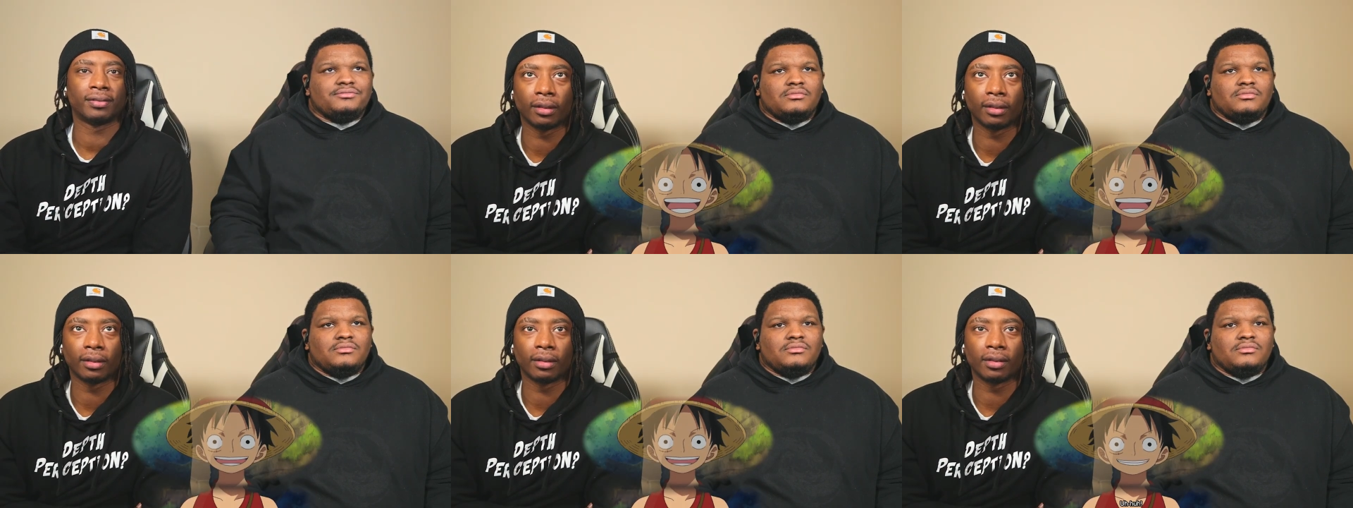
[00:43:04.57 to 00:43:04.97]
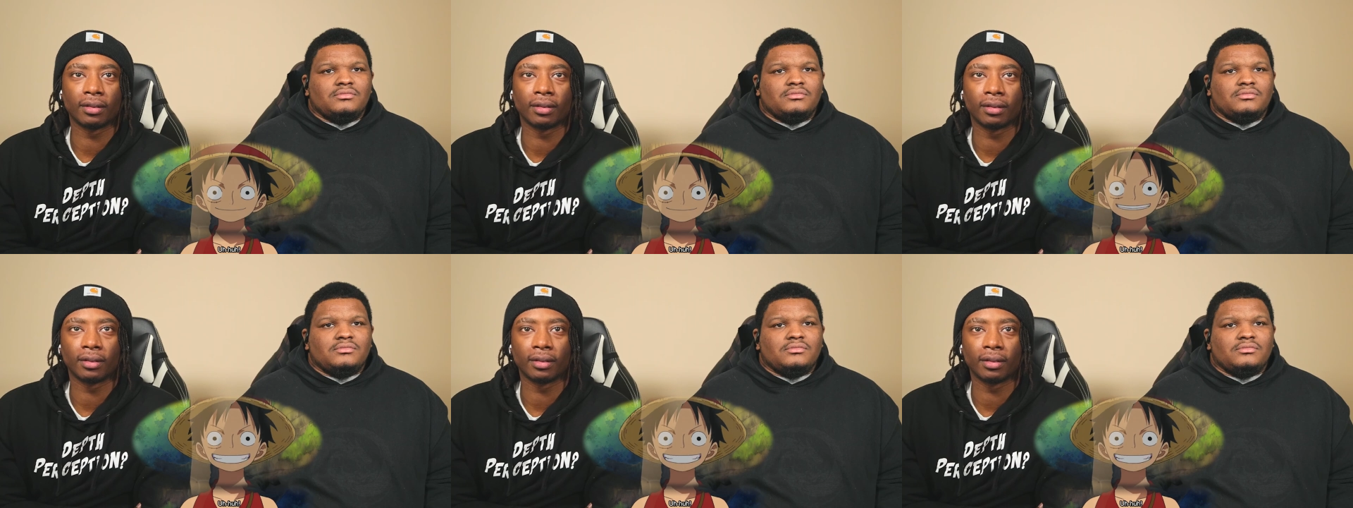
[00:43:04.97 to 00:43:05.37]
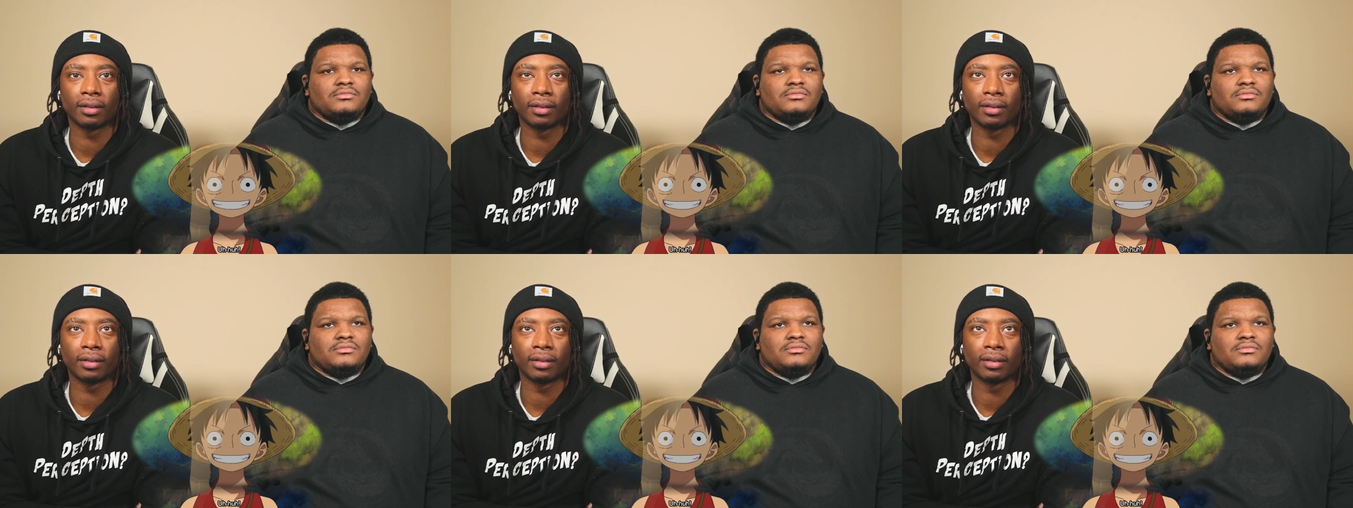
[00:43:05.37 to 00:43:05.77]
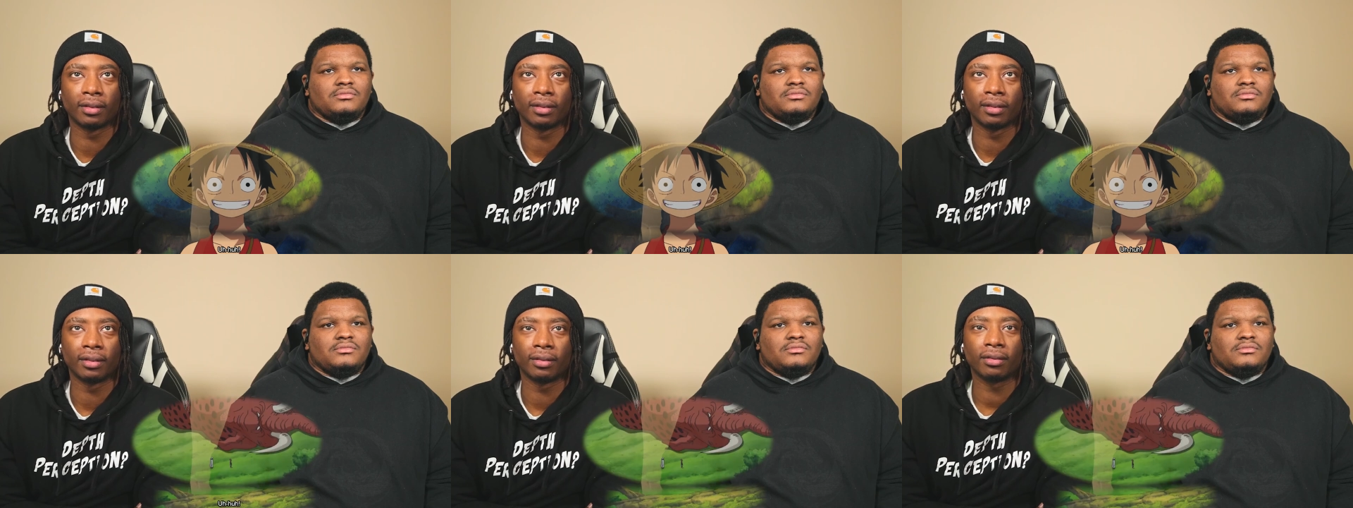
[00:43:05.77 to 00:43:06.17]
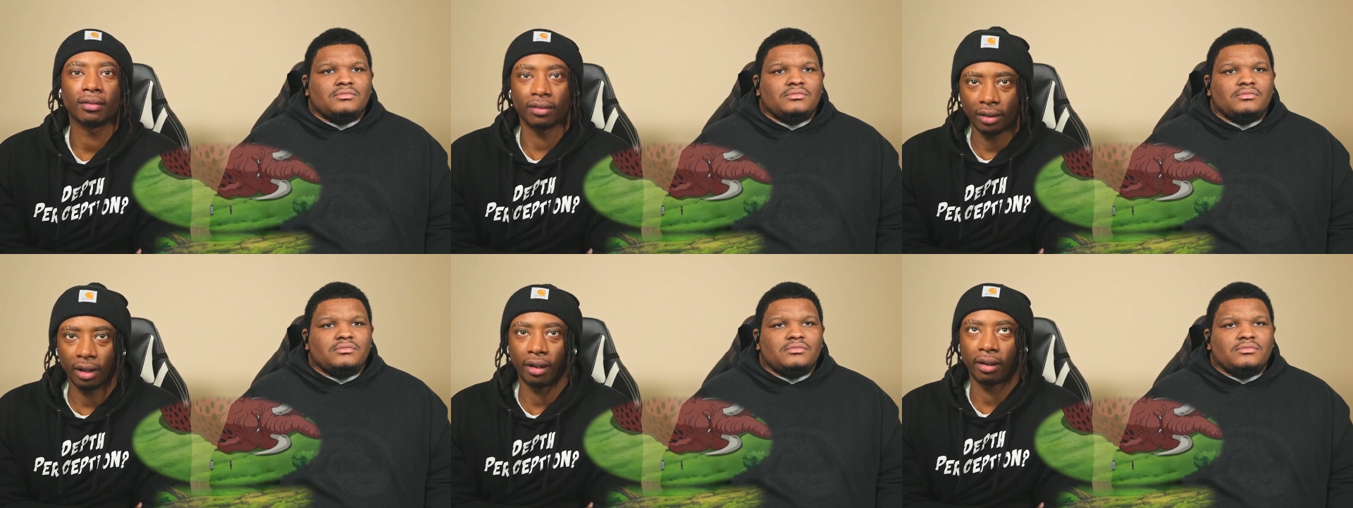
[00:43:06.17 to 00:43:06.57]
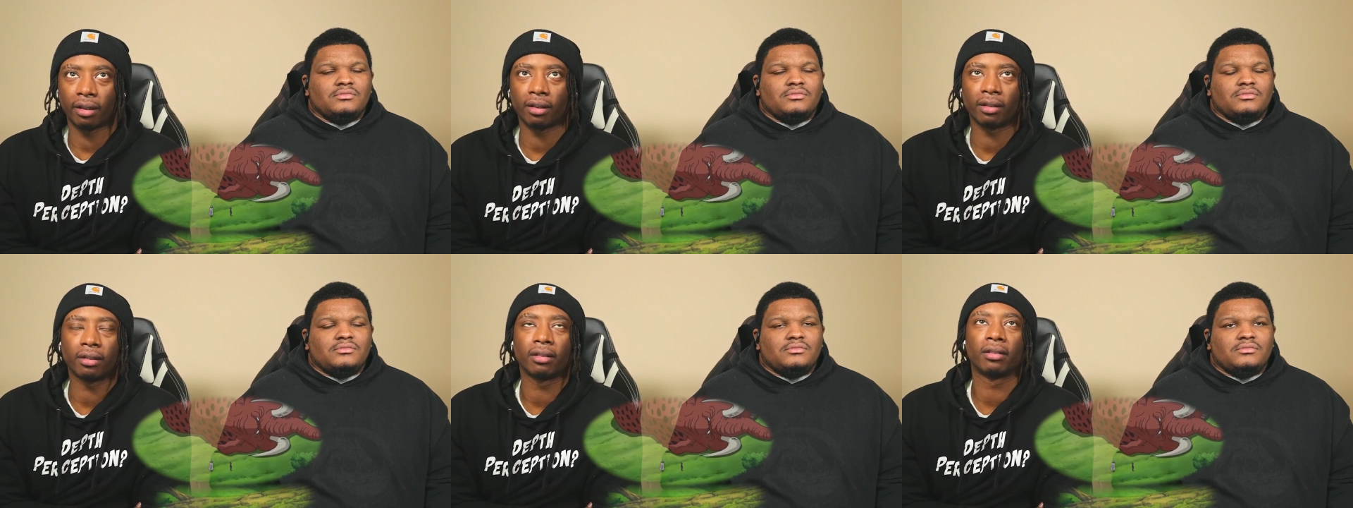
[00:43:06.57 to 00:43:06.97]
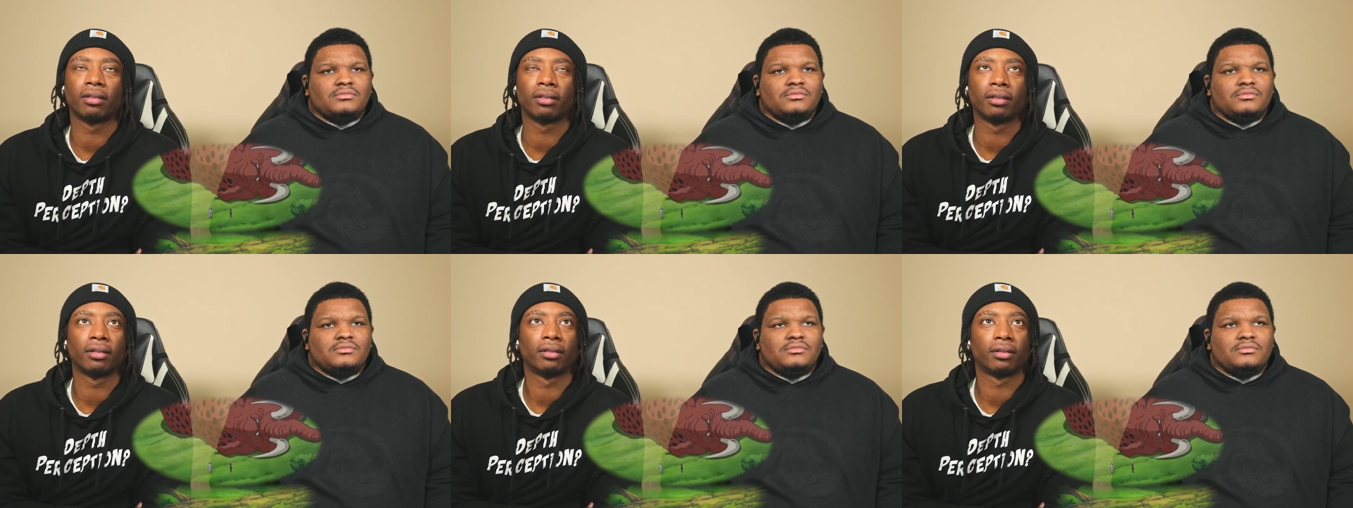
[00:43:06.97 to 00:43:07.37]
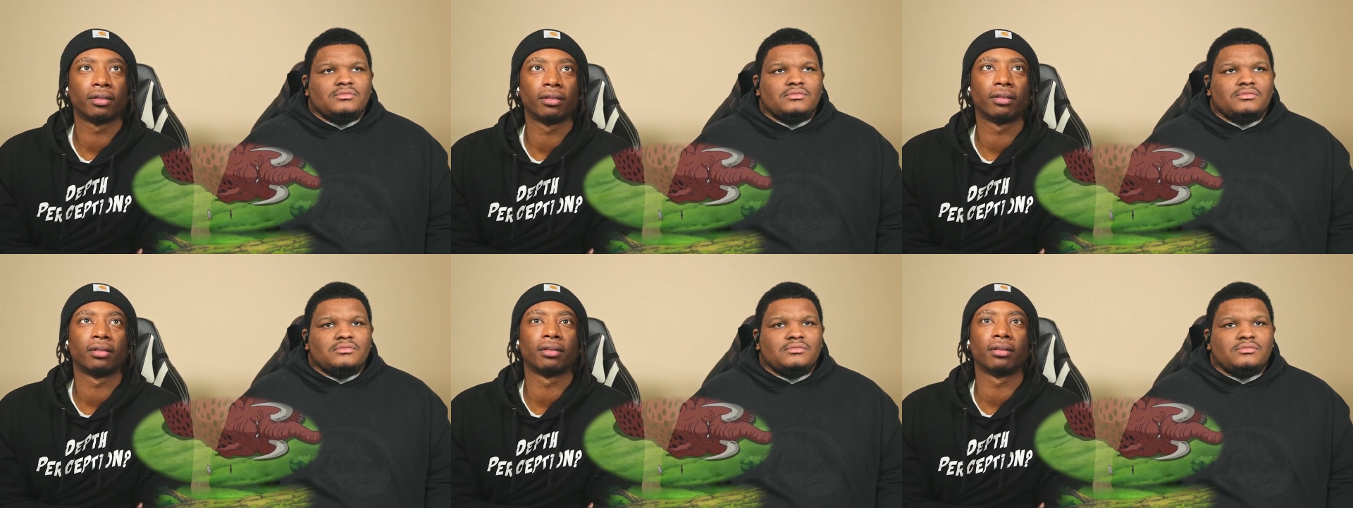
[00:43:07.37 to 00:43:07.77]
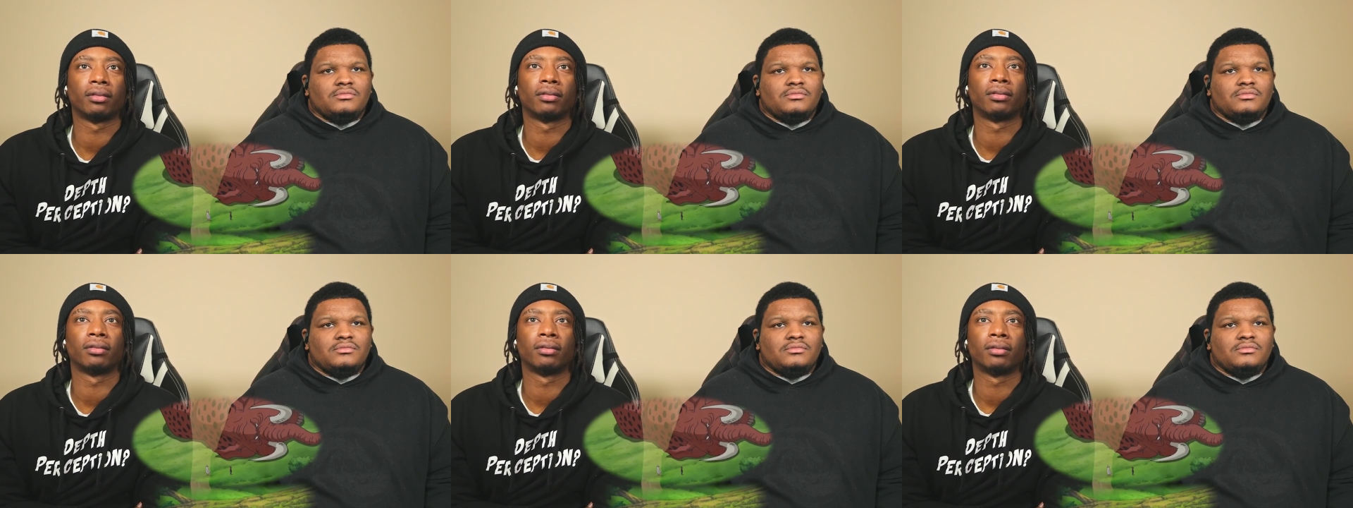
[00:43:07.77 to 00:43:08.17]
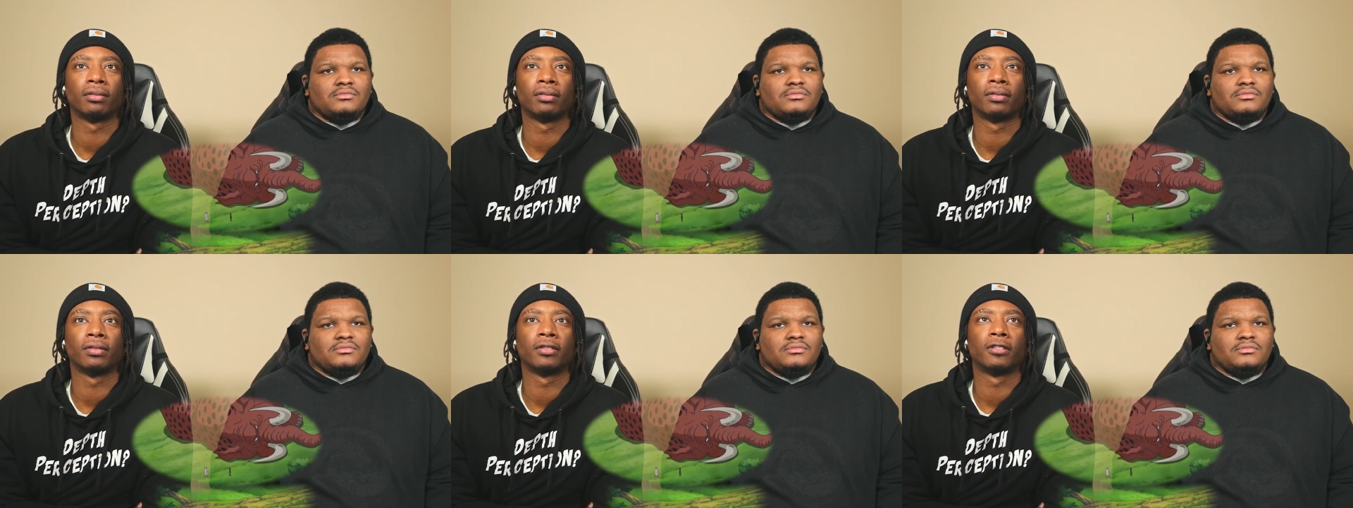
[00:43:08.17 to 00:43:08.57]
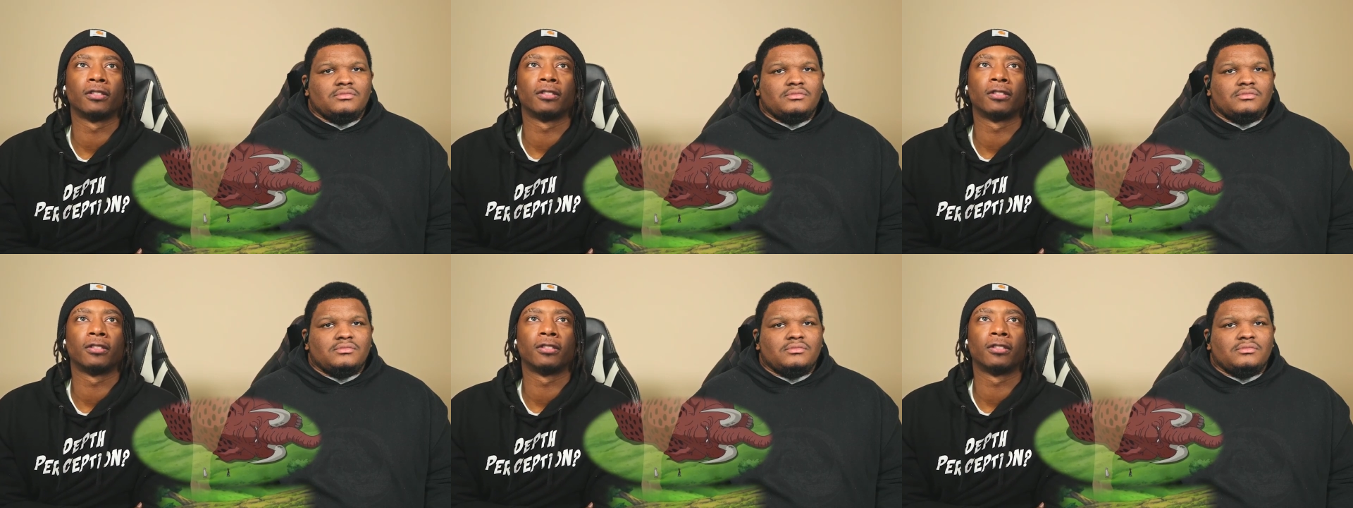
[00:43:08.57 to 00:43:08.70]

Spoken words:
(silence)